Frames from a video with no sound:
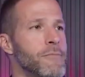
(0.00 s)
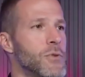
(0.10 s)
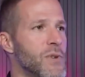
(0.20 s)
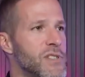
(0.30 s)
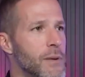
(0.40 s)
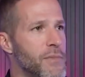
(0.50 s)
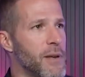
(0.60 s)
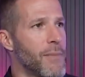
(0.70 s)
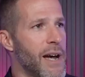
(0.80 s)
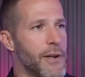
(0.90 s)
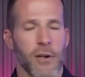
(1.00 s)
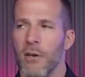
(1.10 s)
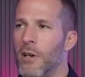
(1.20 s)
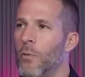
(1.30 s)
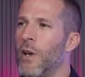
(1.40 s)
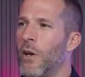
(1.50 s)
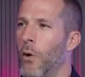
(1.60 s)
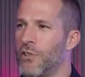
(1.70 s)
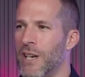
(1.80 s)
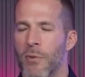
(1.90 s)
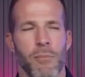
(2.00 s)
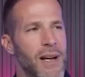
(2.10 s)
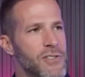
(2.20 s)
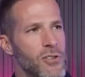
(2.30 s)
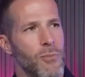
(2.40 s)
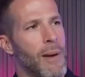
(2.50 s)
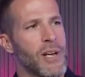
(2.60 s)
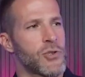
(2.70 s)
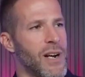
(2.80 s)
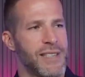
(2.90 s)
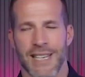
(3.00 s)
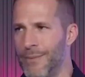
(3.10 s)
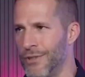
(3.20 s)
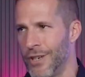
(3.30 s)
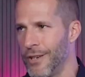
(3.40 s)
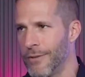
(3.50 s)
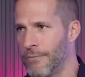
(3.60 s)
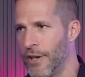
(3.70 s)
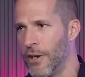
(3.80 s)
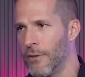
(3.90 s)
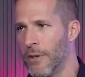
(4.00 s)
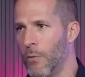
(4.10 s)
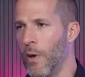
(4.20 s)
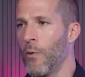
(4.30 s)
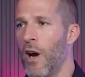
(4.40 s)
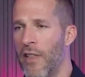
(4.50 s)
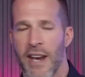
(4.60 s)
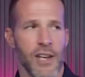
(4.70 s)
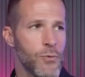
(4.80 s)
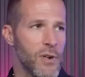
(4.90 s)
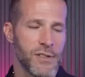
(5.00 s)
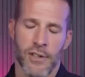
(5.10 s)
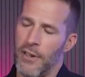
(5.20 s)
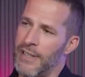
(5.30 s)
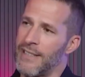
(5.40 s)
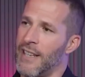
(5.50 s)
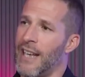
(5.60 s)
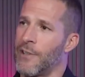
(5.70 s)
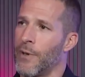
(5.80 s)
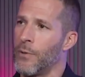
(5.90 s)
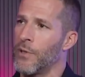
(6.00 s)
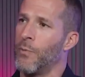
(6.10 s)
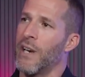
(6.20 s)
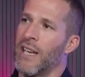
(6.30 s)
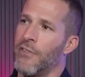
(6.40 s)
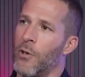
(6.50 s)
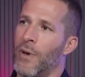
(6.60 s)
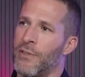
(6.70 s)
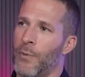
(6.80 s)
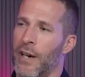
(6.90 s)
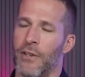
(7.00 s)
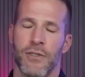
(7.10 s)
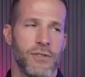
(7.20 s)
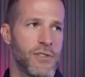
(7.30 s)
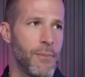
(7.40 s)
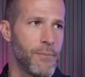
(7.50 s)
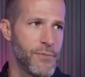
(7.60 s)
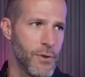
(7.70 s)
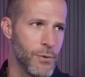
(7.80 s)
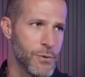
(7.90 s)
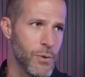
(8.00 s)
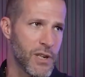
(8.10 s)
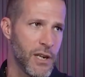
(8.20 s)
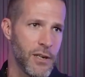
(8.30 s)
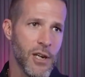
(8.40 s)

doing something minor. We coach them, we mentor them. I'm not trying to take them to jail. We were all that age once, and that's the last thing I do is want to give an arrest record to a kid